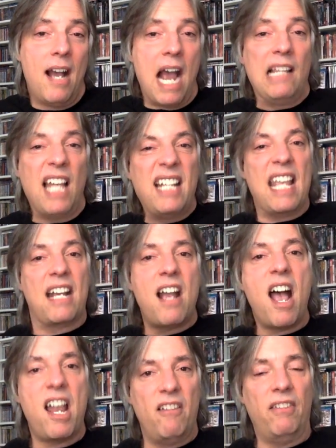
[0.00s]
I like that
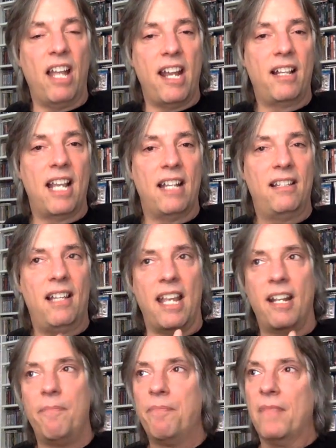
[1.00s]
kind of like that
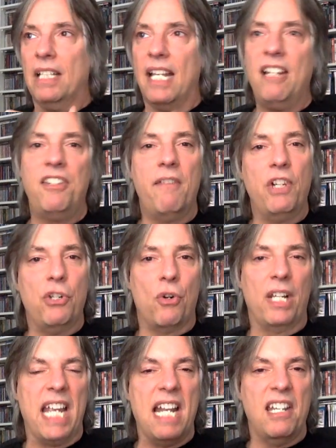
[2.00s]
like late seventies,
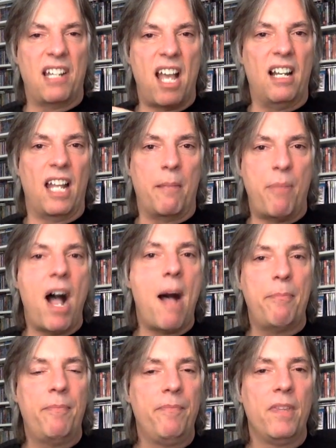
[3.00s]
early eighties kind of like
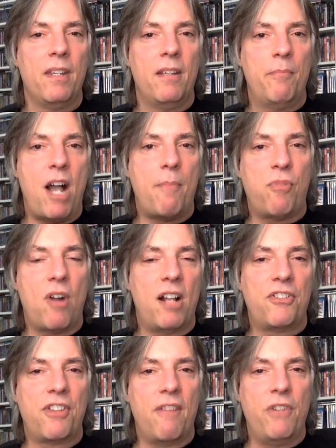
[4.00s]
pop, pop
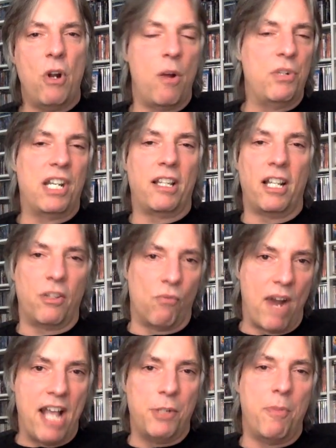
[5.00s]
rock stuff. You know, I always liked like the
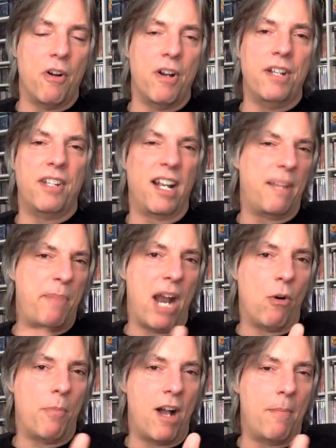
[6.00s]
Raspberries, like the
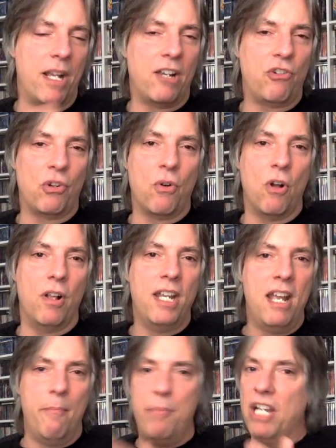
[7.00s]
power pop, I guess you call it.
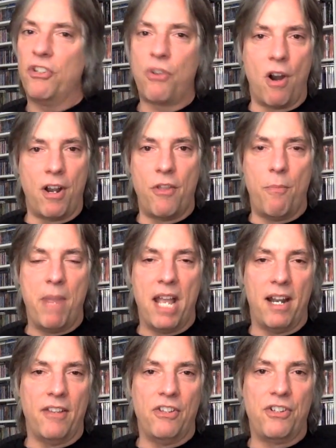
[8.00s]
Big Star, another
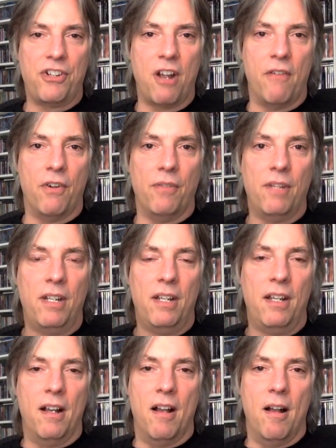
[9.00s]
band I discovered
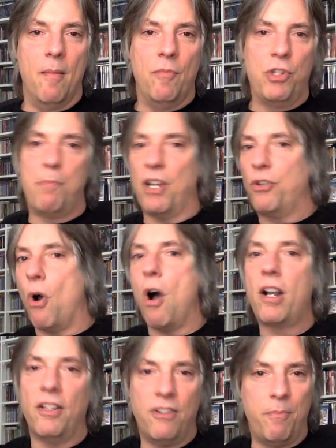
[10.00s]
um, just by
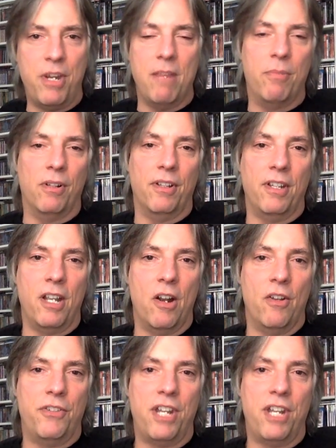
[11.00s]
talking to people and you know